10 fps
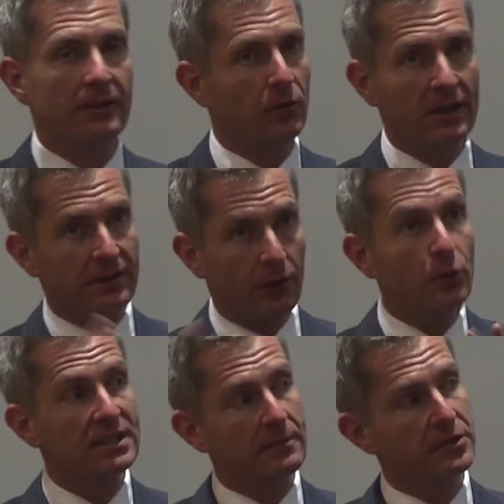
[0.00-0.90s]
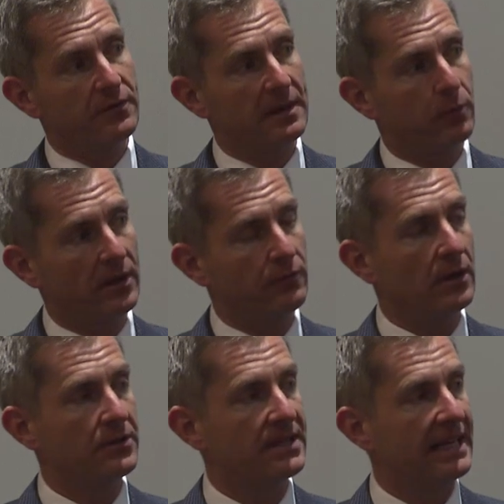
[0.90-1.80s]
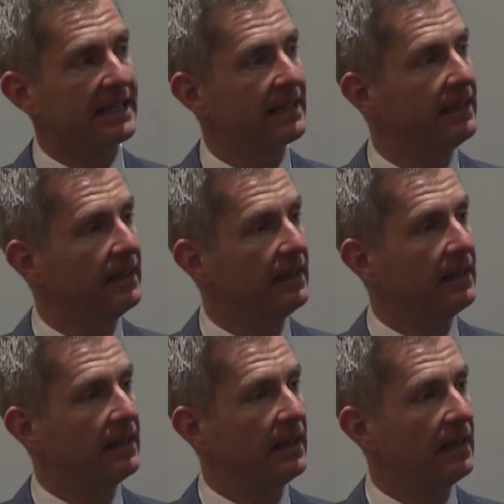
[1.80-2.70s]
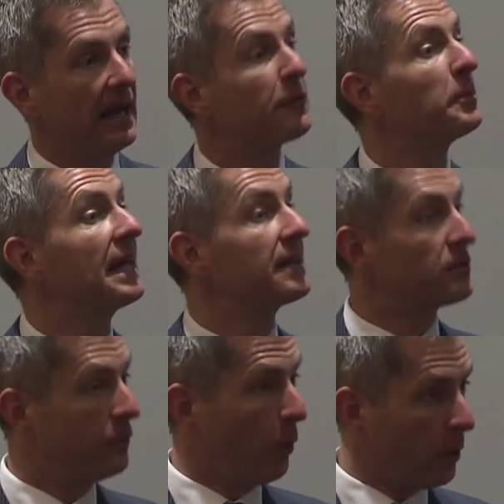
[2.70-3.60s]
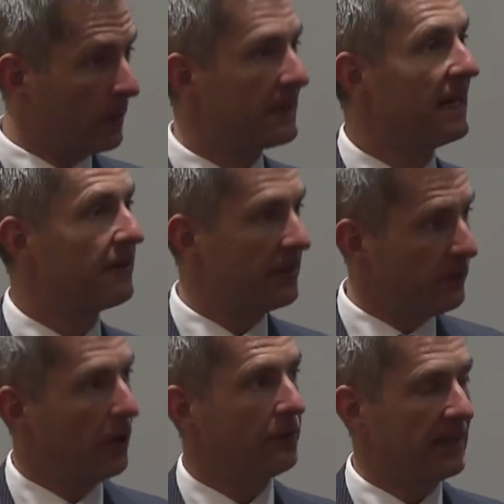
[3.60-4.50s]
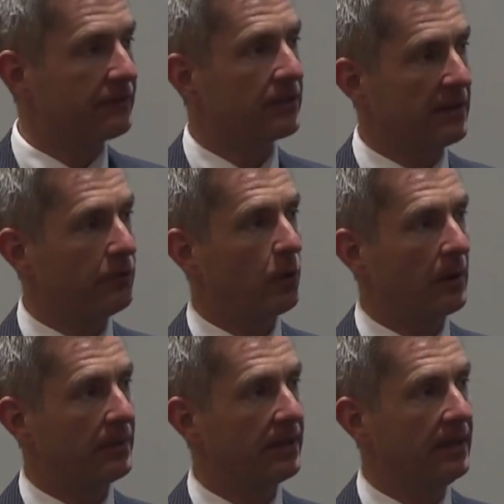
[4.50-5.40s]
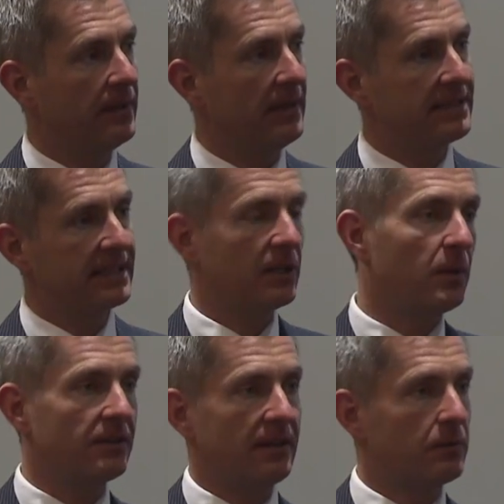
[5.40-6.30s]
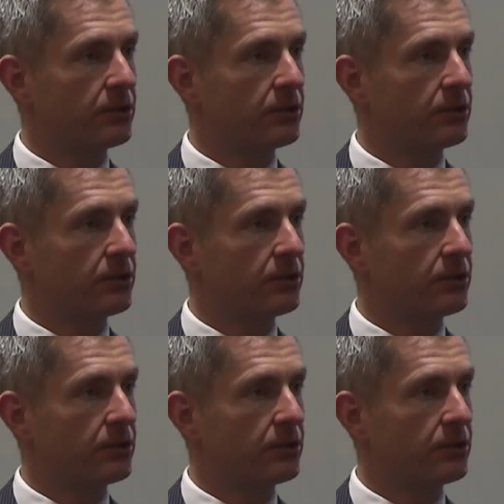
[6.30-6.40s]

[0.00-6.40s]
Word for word: You know, that, those numbers are very important for understanding uh, how the planets formed and how they evolved after they formed, basically whether they were